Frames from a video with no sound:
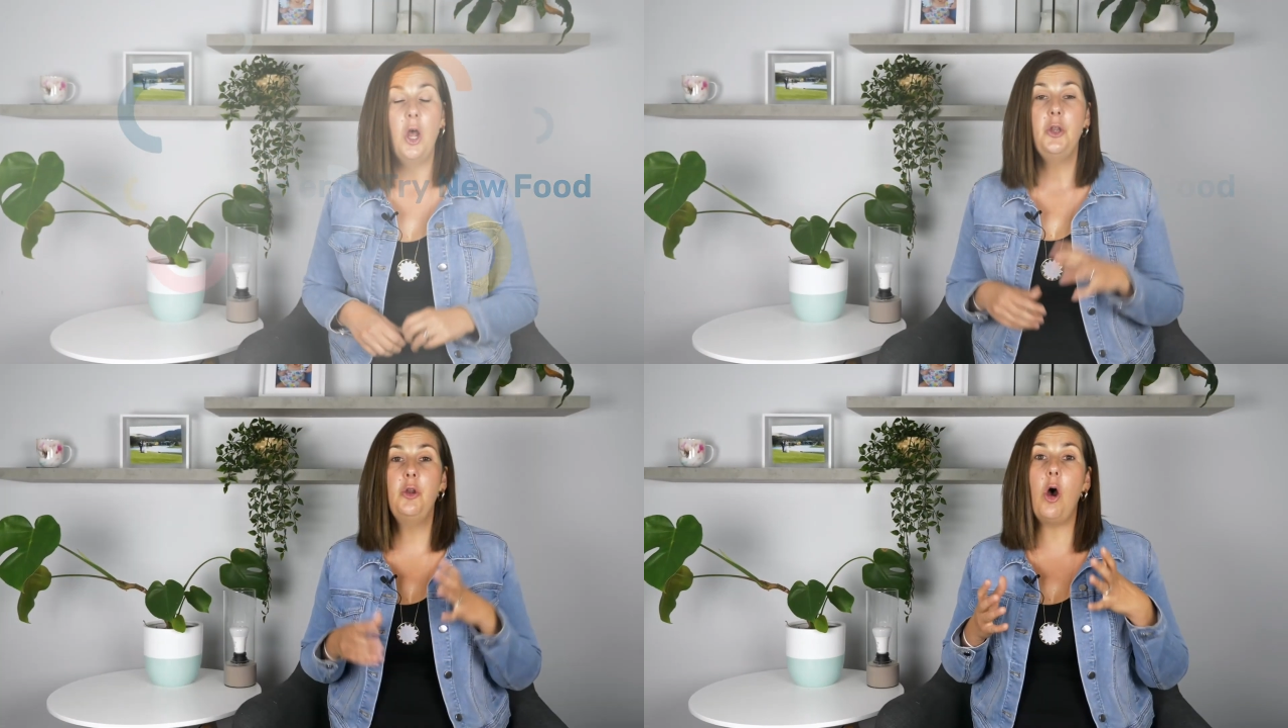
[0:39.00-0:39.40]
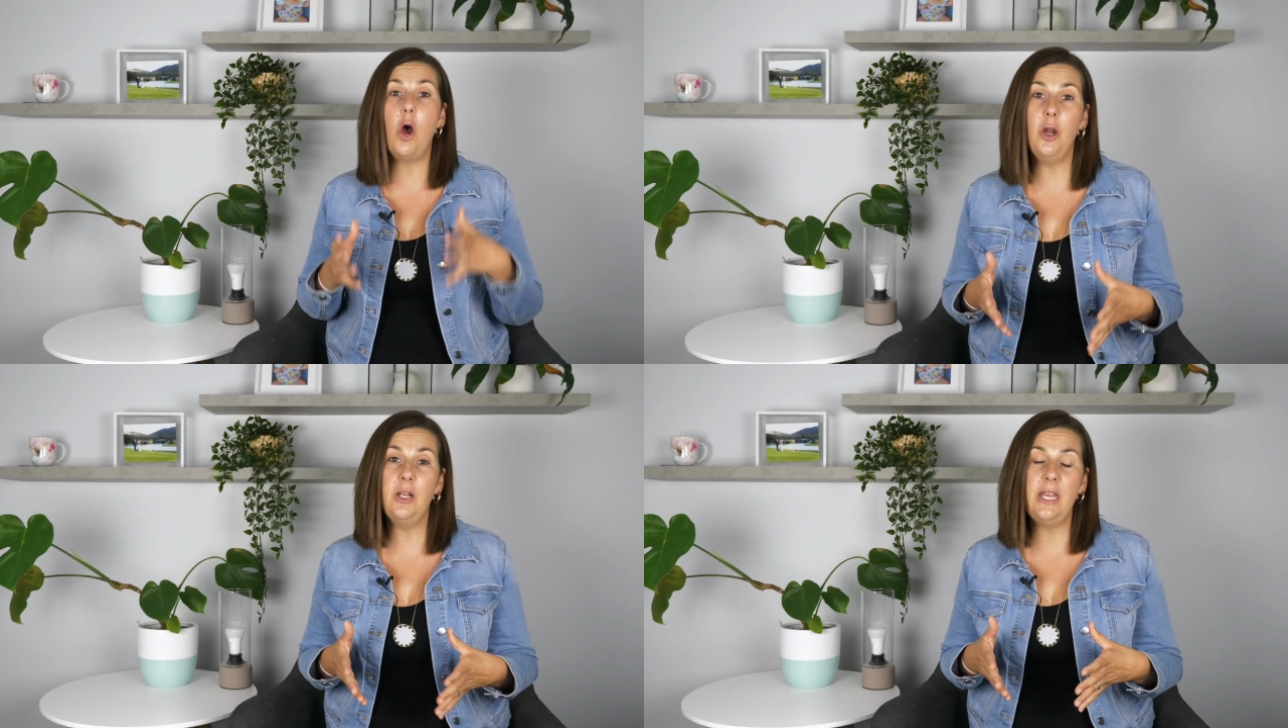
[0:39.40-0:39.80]
Not
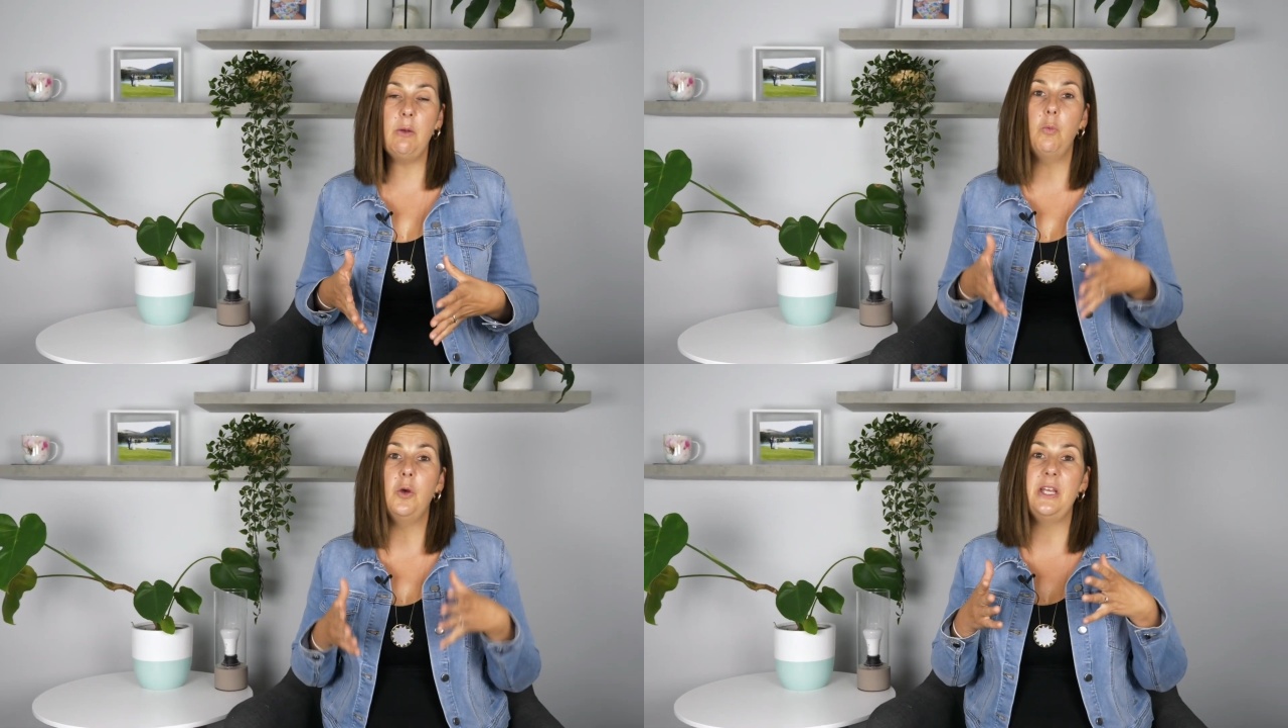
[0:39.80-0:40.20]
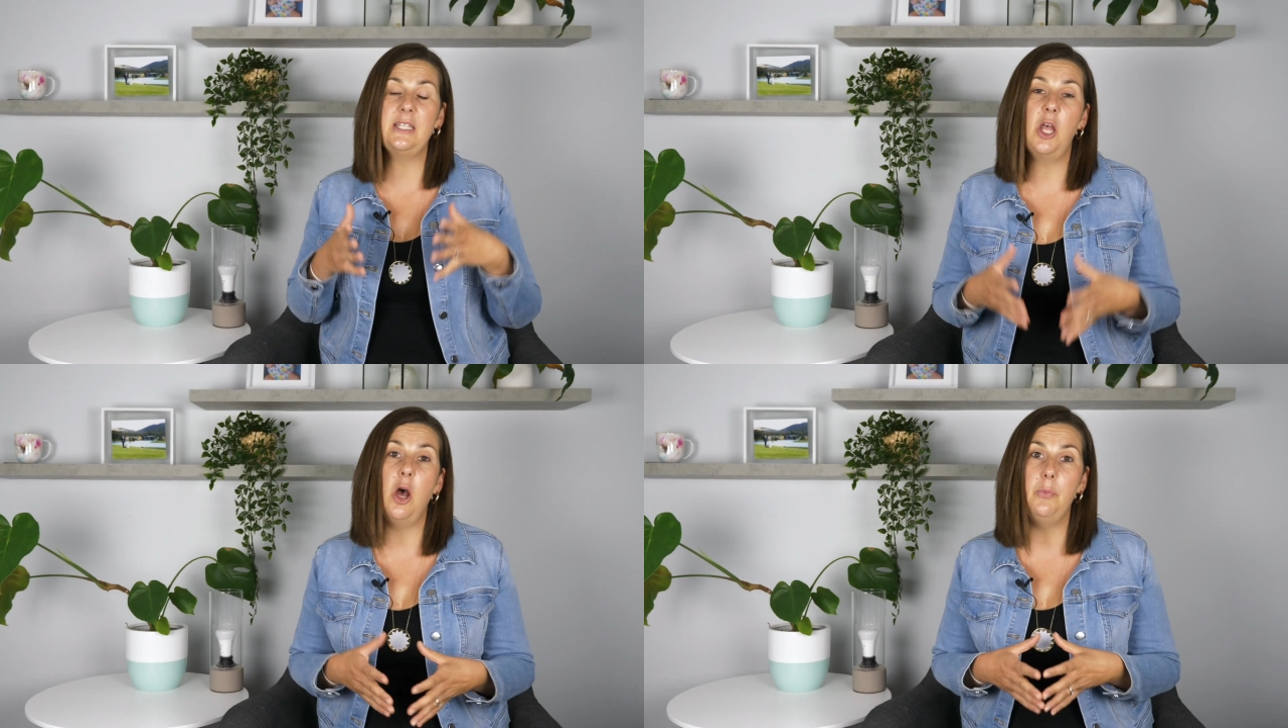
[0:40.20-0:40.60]
only will
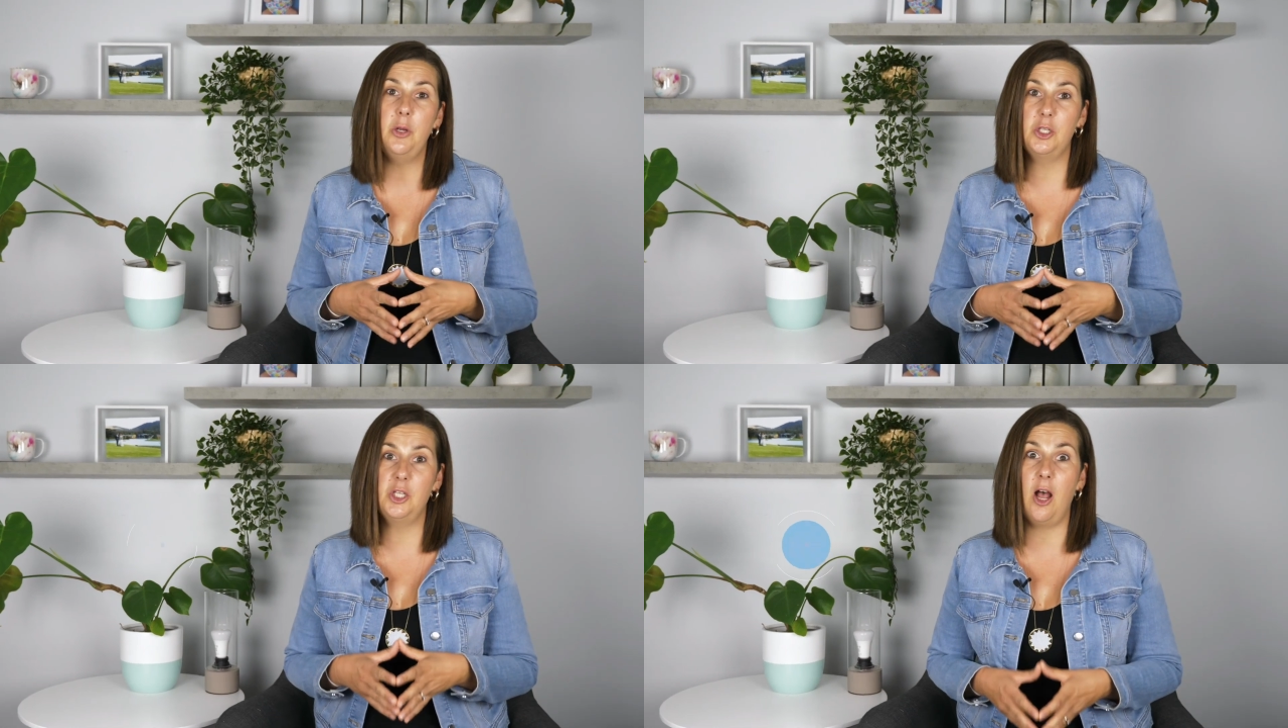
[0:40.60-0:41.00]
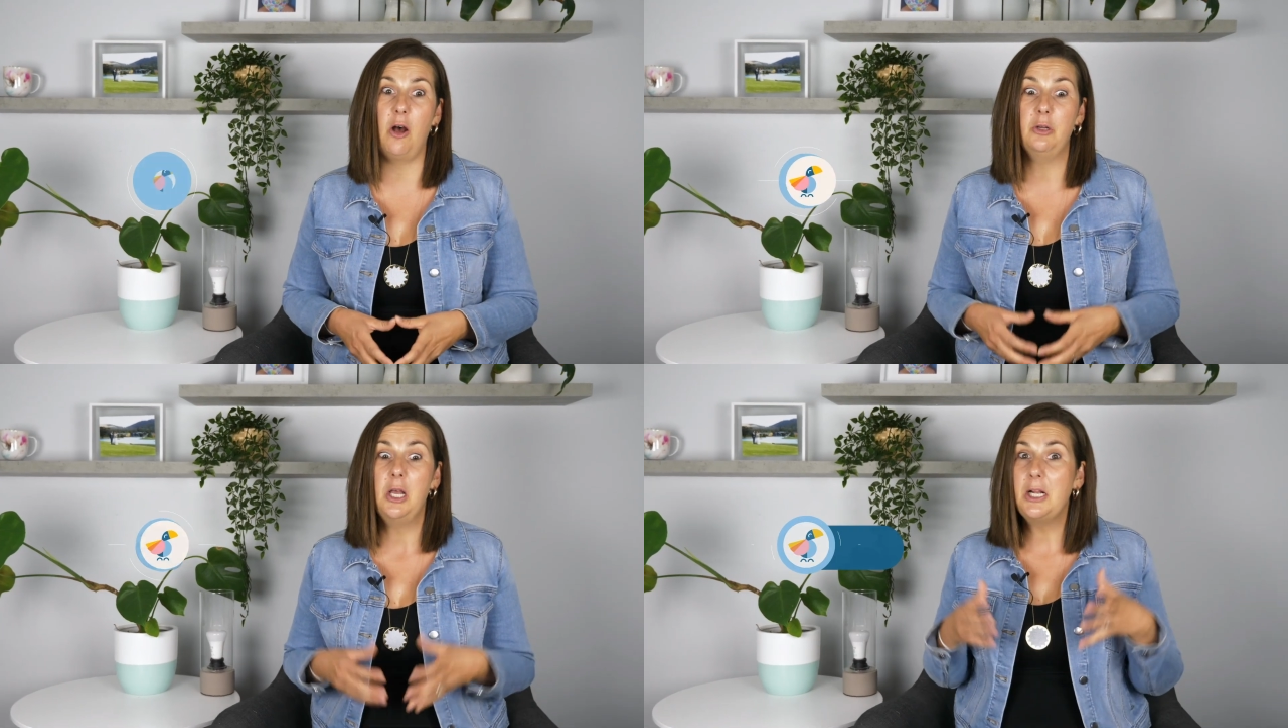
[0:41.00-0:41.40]
this help your
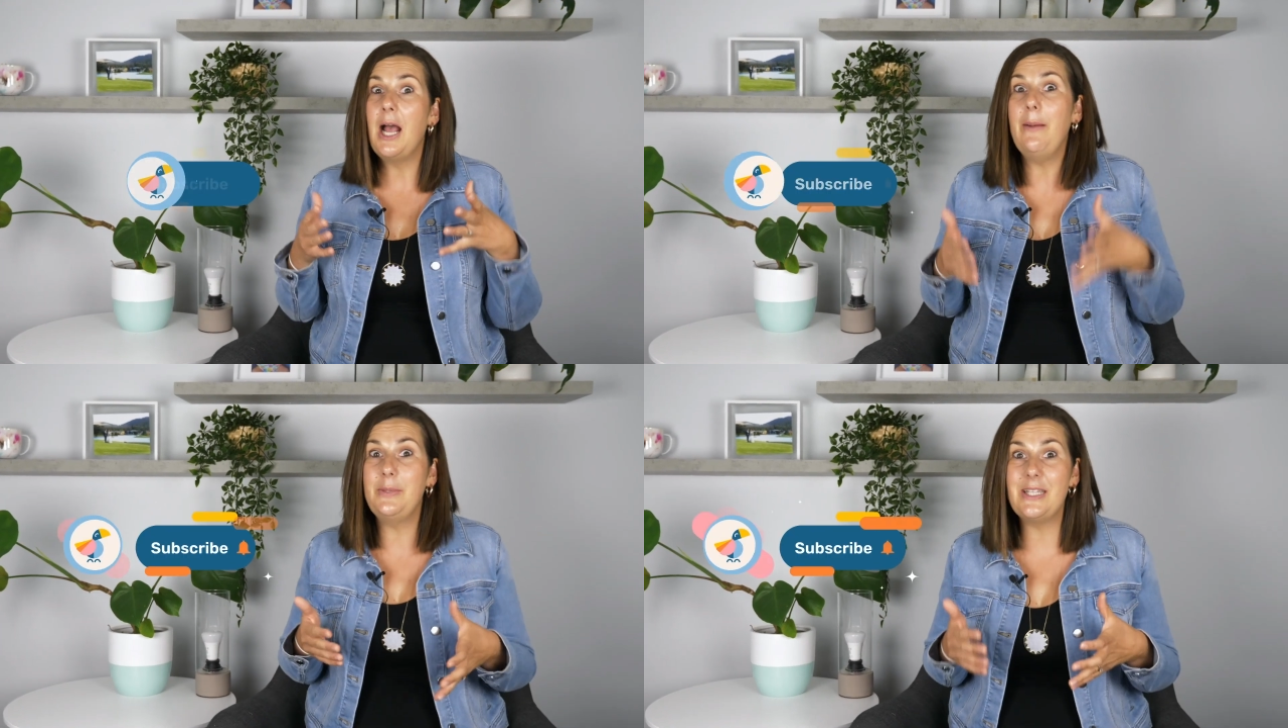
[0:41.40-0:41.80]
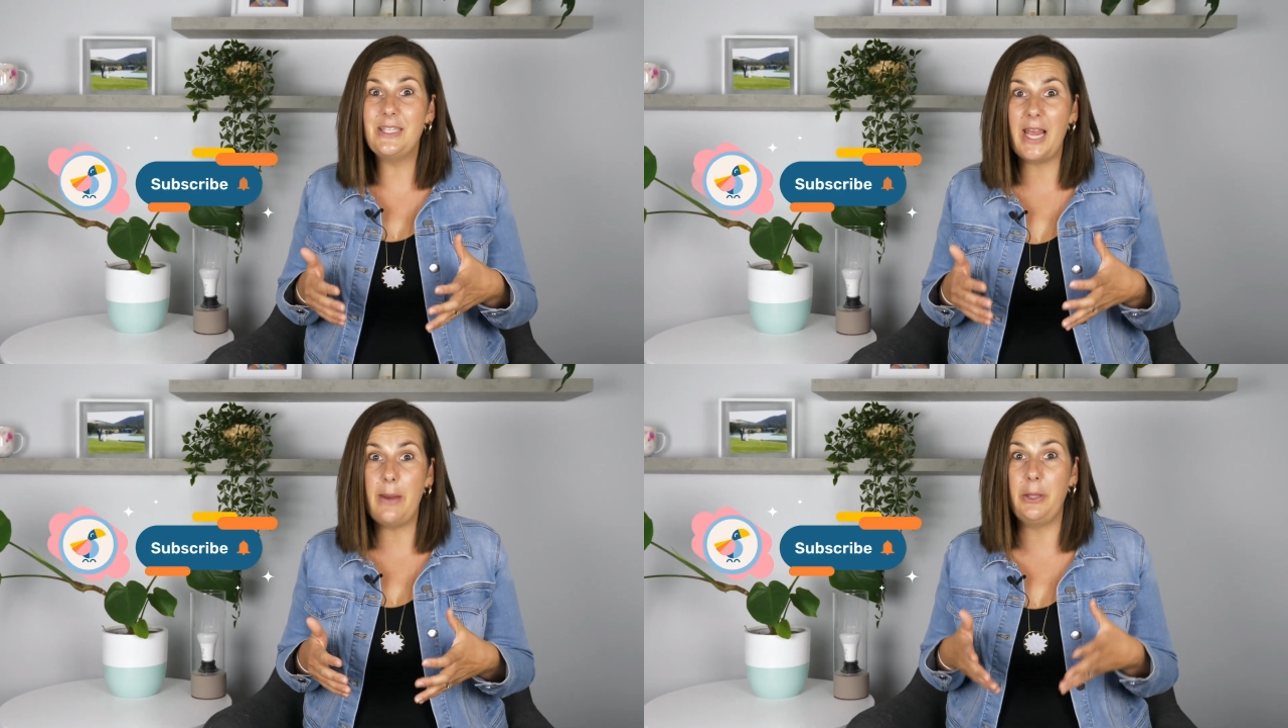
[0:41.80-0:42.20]
child come to the
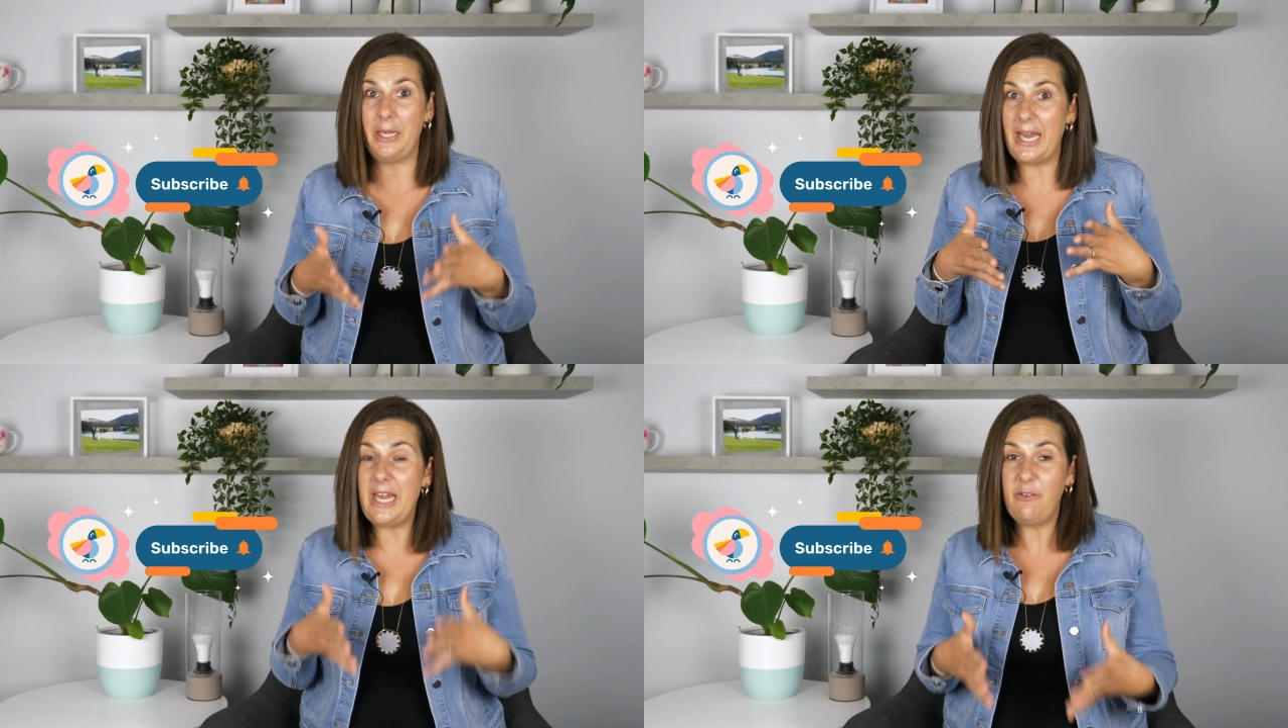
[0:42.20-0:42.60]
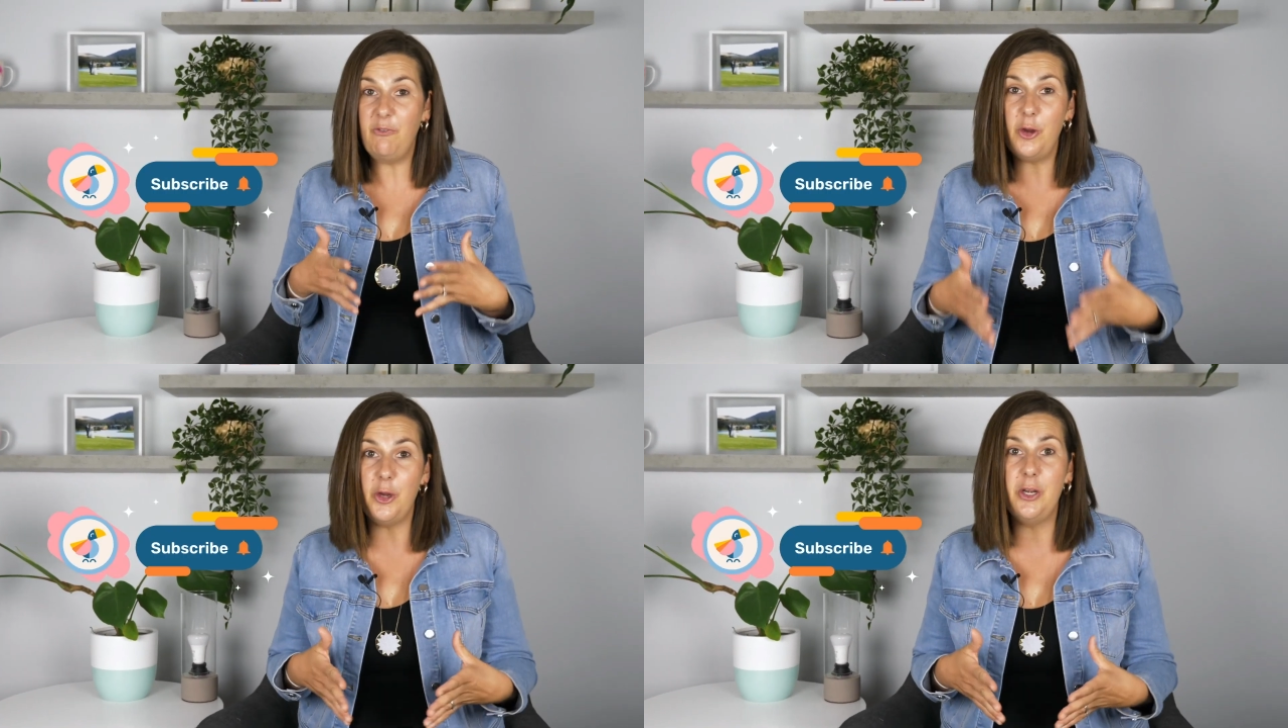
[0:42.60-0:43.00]
table and eat
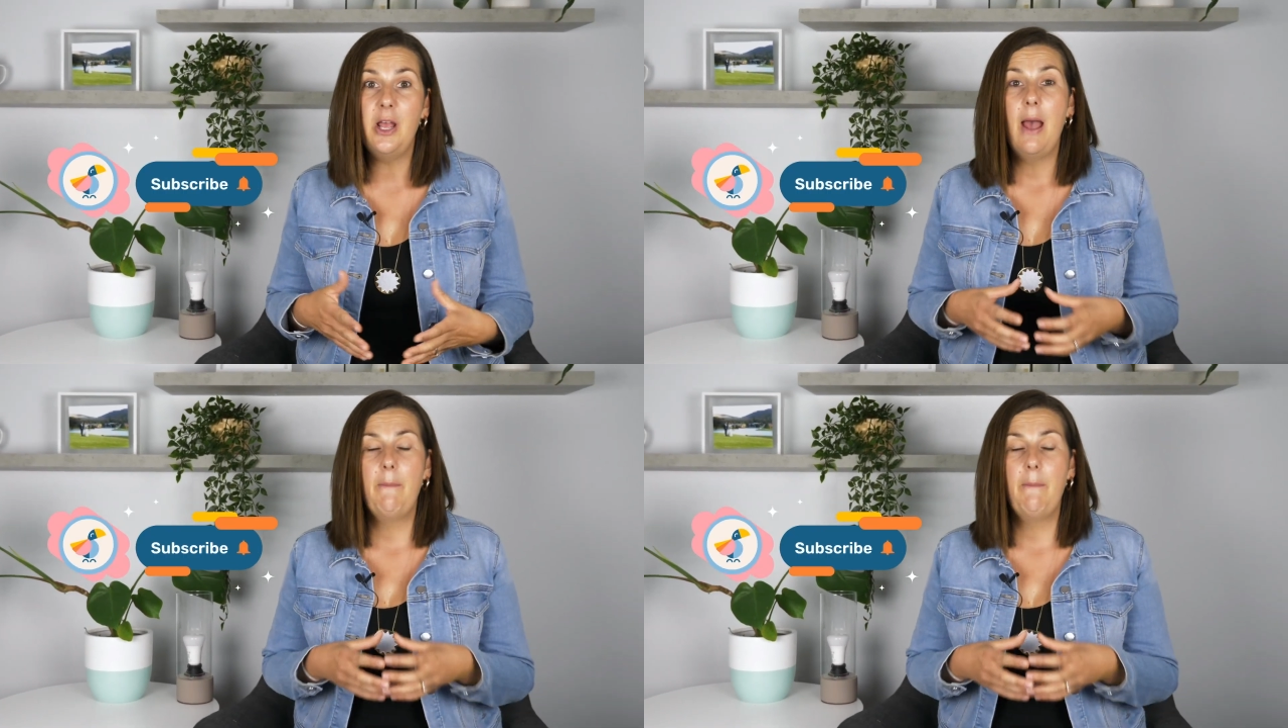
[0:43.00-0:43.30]
food,